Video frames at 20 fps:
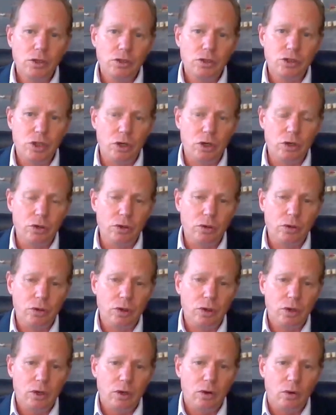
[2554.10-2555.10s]

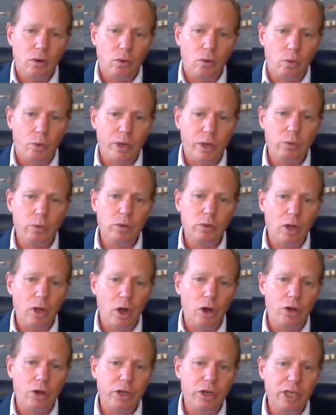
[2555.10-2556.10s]
So we
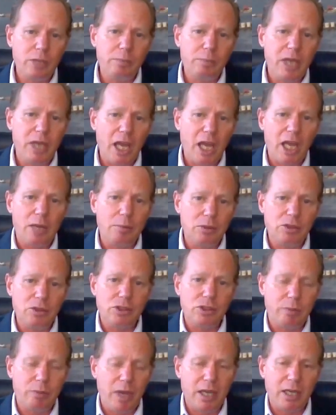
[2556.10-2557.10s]
will only be able
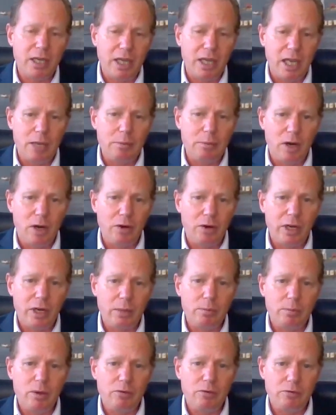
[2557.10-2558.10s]
to make
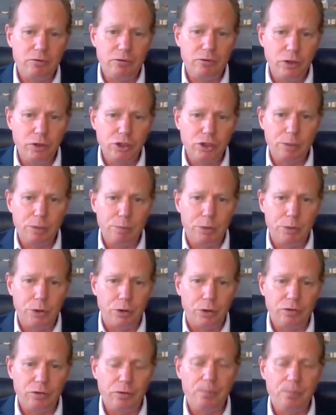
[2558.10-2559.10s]
MRM future
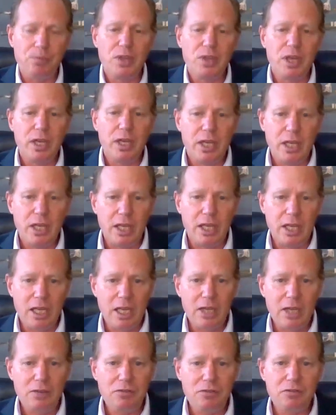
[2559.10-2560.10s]
proof
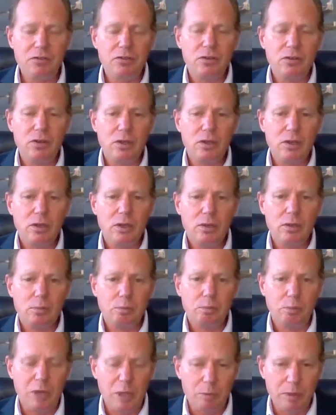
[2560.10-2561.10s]
if
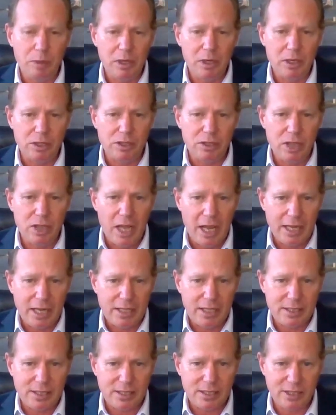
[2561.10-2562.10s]
people
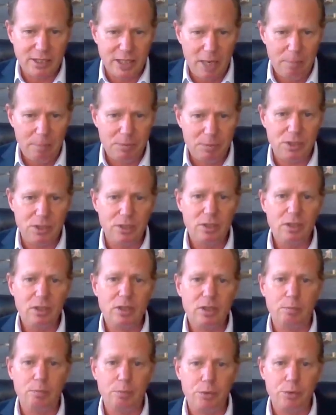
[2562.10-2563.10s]
accept
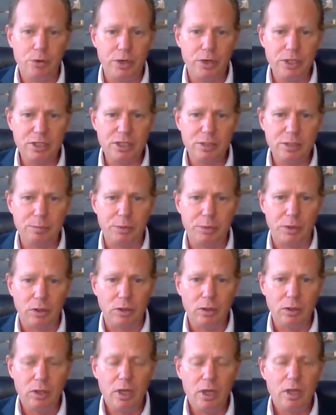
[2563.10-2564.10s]
the
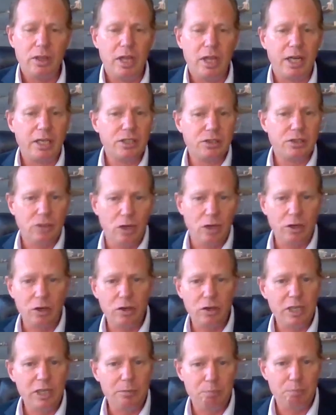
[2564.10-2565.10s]
principle that it's not
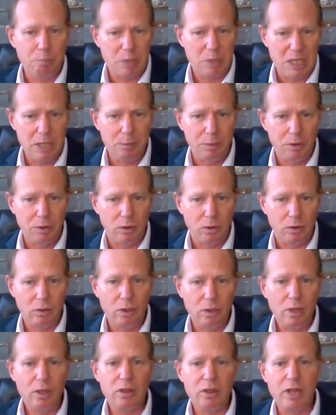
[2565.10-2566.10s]
only
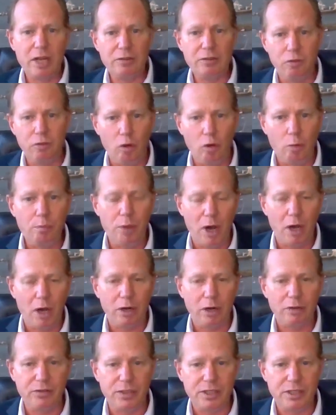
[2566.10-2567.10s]
people that form
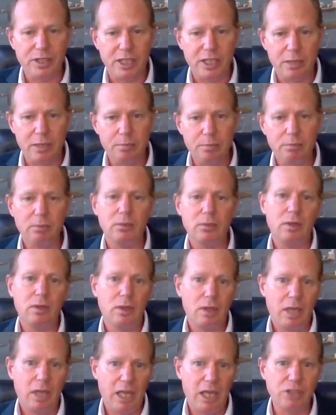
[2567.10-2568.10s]
part of a team,
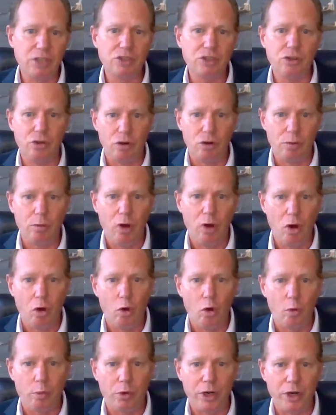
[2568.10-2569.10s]
engine room
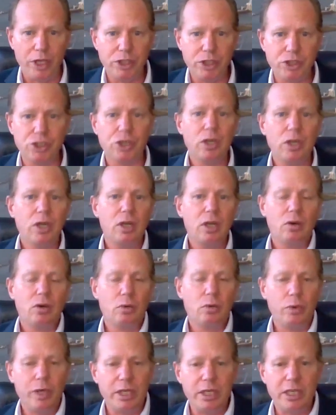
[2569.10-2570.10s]
or bridge,
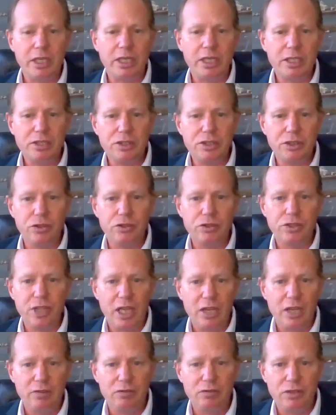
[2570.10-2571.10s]
we need to use
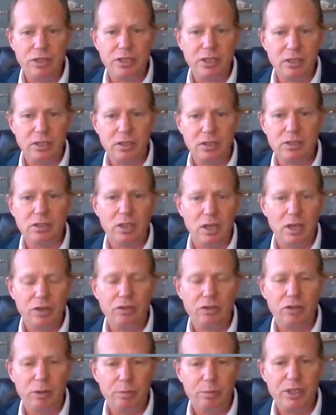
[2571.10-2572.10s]
every single
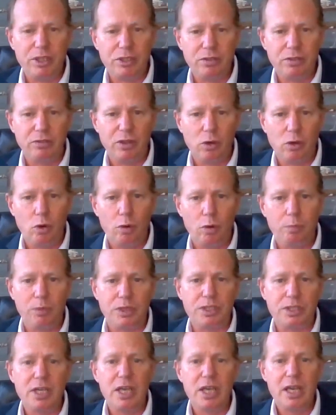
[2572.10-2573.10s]
solitary piece of
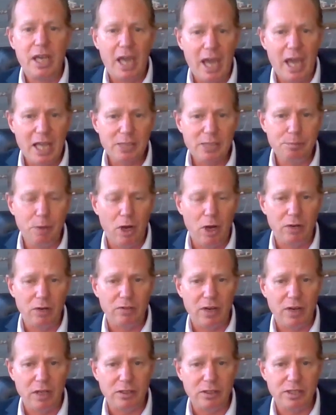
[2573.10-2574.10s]
equipment as part
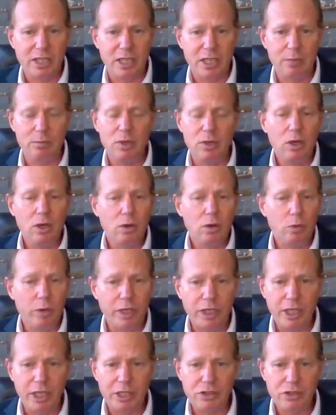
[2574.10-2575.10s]
of our team.
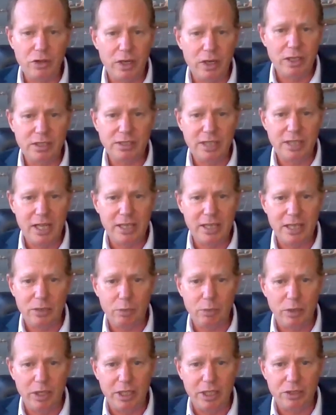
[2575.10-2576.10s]
We need to understand
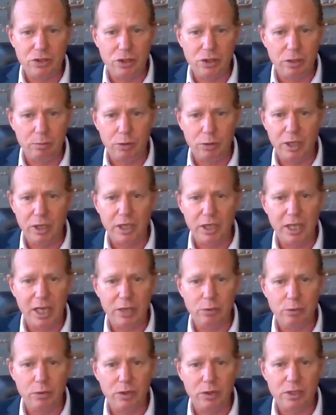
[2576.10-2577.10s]
that we need to
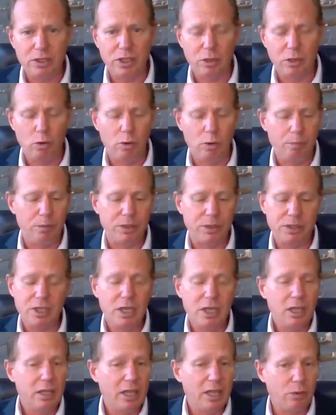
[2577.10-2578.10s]
communicate with this equipment,
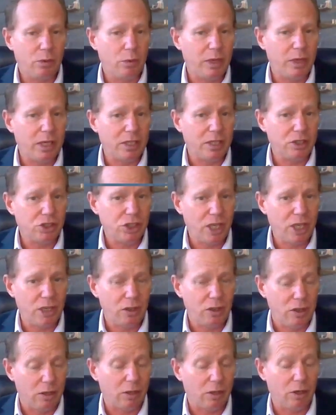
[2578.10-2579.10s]
that we can
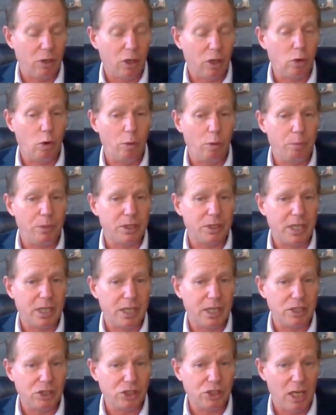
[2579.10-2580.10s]
ch- that equipment
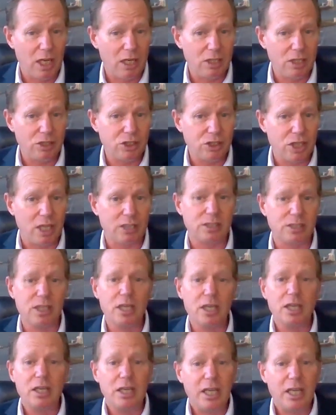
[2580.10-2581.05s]
can challenge us,